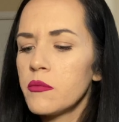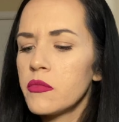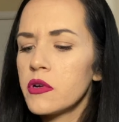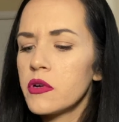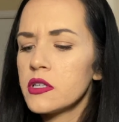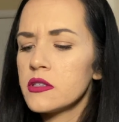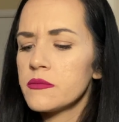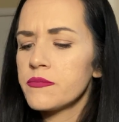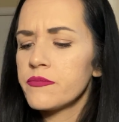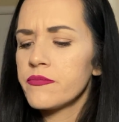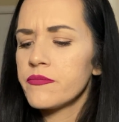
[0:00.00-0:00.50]

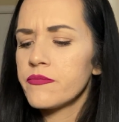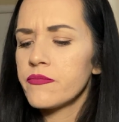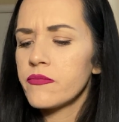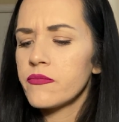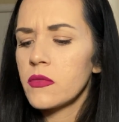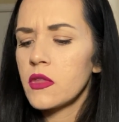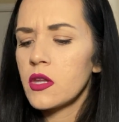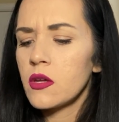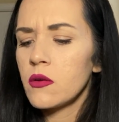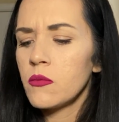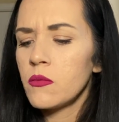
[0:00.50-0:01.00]

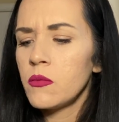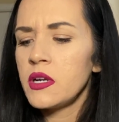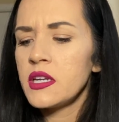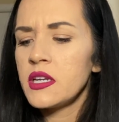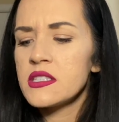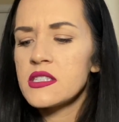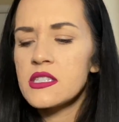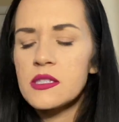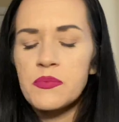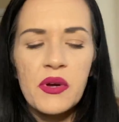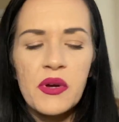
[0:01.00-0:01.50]
What is
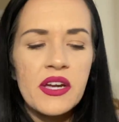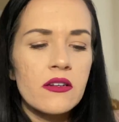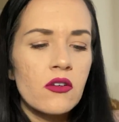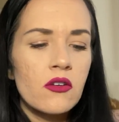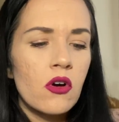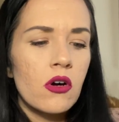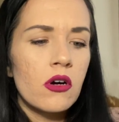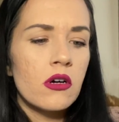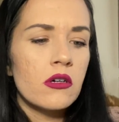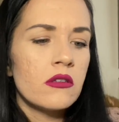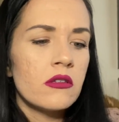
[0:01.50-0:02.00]
this brand
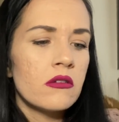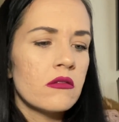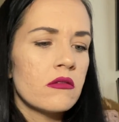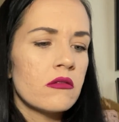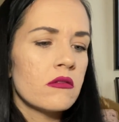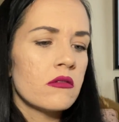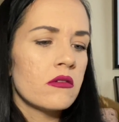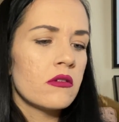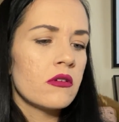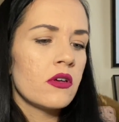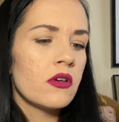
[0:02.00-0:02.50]
called?
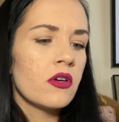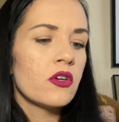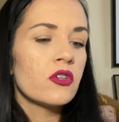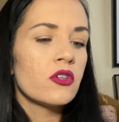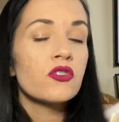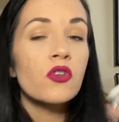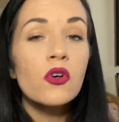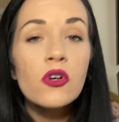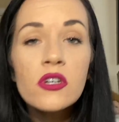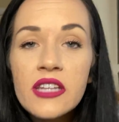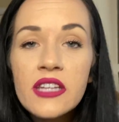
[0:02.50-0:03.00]

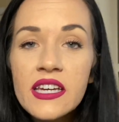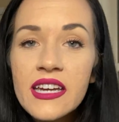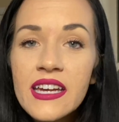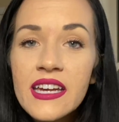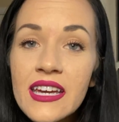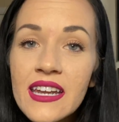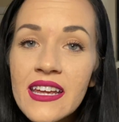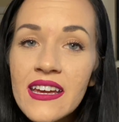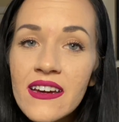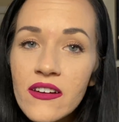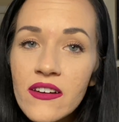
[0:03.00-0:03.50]
Sol de
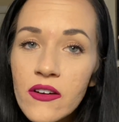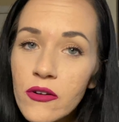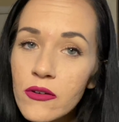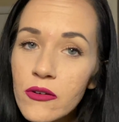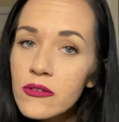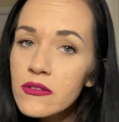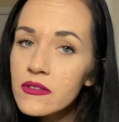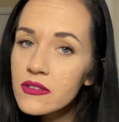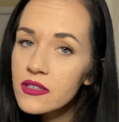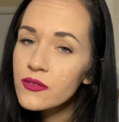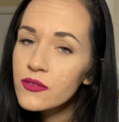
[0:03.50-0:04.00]
Janeiro.
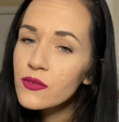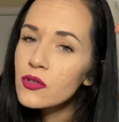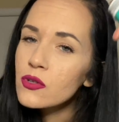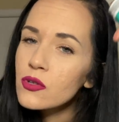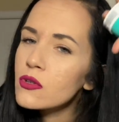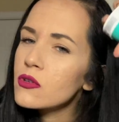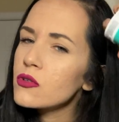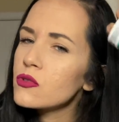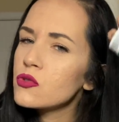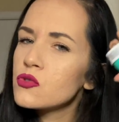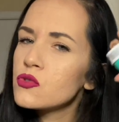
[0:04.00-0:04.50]

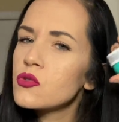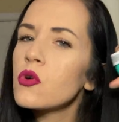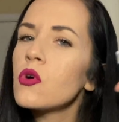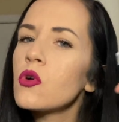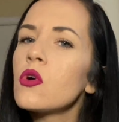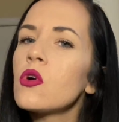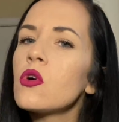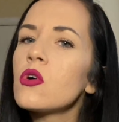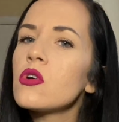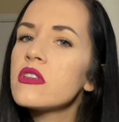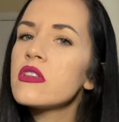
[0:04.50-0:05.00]

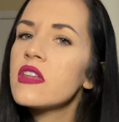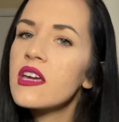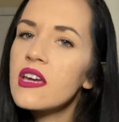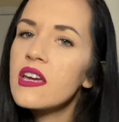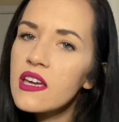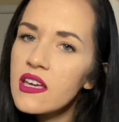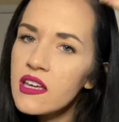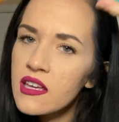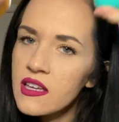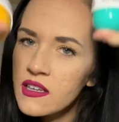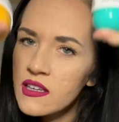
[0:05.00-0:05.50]
Sol
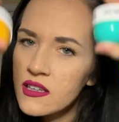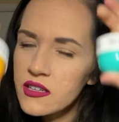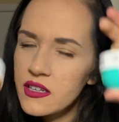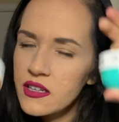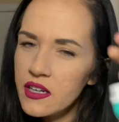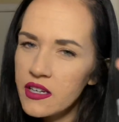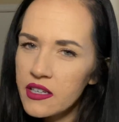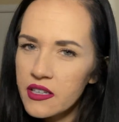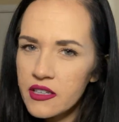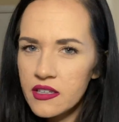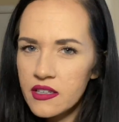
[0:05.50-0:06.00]
de
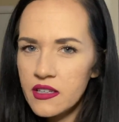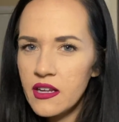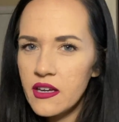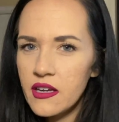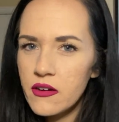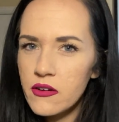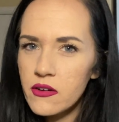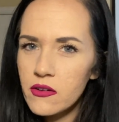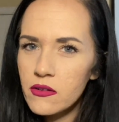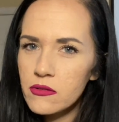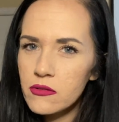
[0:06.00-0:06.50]

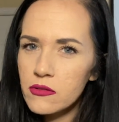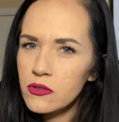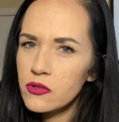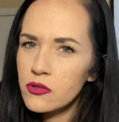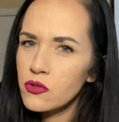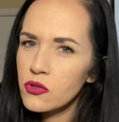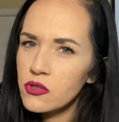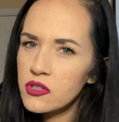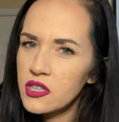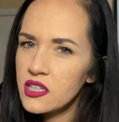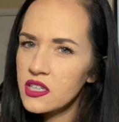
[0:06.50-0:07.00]
Janeiro.
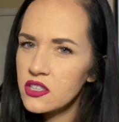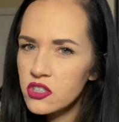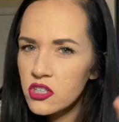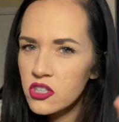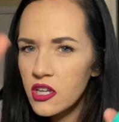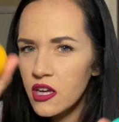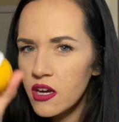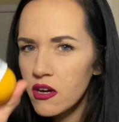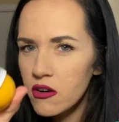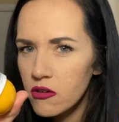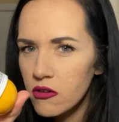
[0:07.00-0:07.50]
Sol de
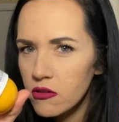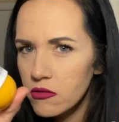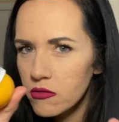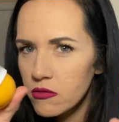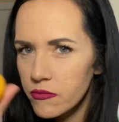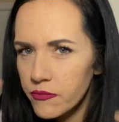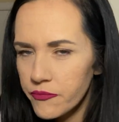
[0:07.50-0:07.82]
Janeiro.